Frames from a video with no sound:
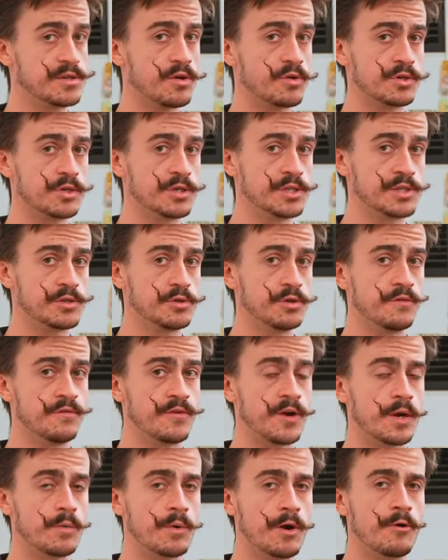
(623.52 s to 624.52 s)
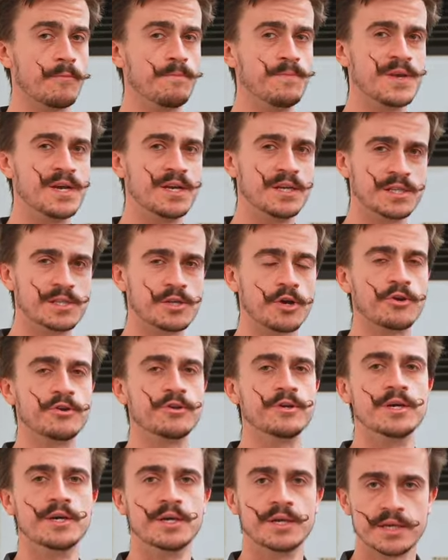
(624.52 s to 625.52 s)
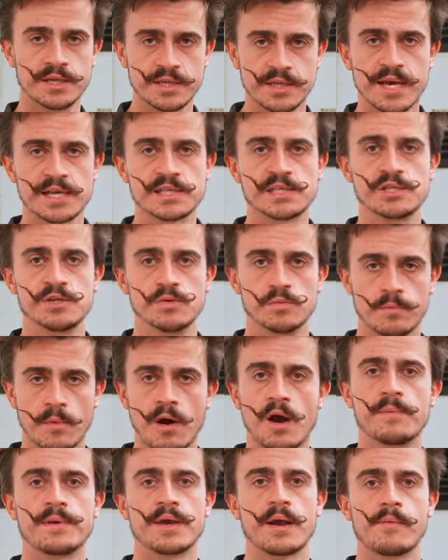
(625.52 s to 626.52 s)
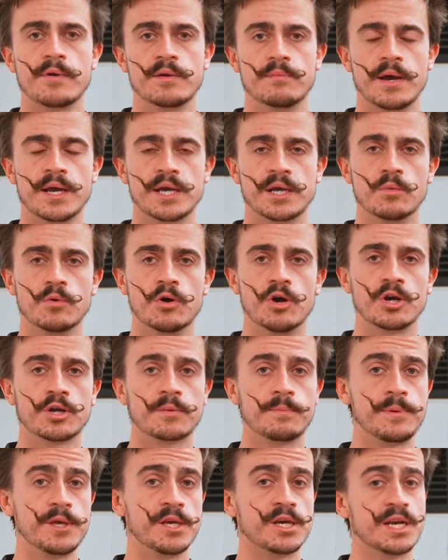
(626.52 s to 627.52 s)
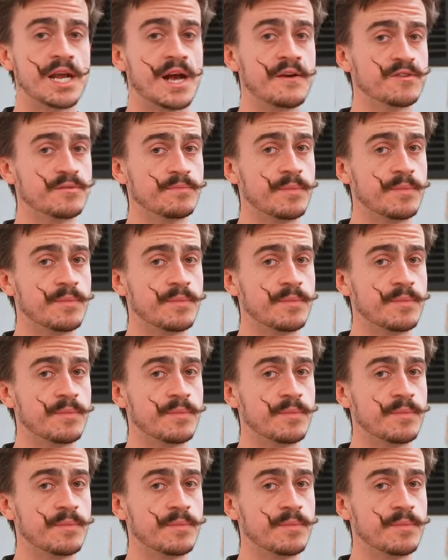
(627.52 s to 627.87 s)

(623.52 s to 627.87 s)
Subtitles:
not gonna suit it very well. So yes, you might be able to make it work, but you're gonna have to